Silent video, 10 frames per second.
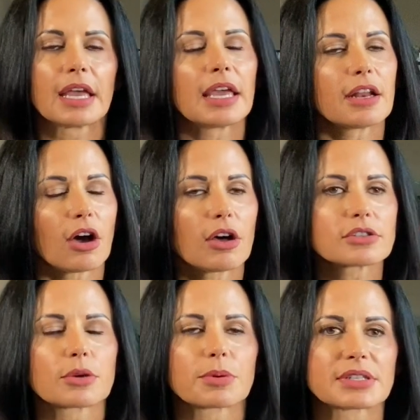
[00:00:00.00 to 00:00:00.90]
It
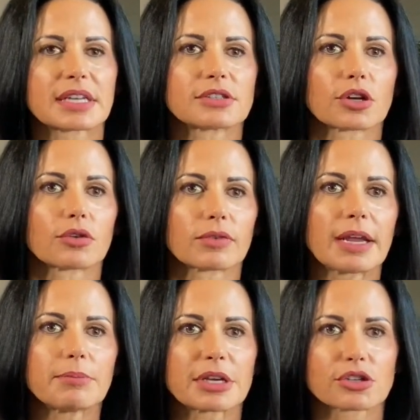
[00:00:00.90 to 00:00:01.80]
also presents a
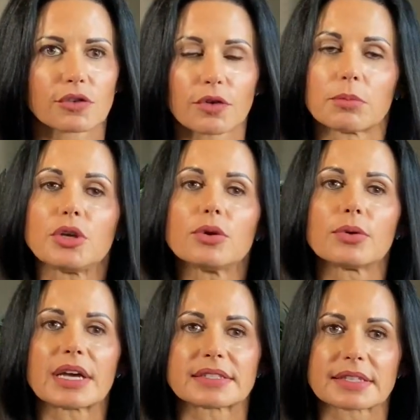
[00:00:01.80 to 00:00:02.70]
great picture from
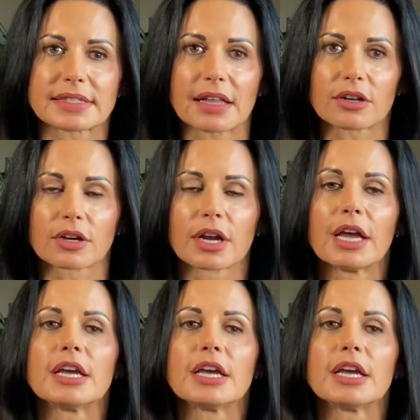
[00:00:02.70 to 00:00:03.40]
you as a seller,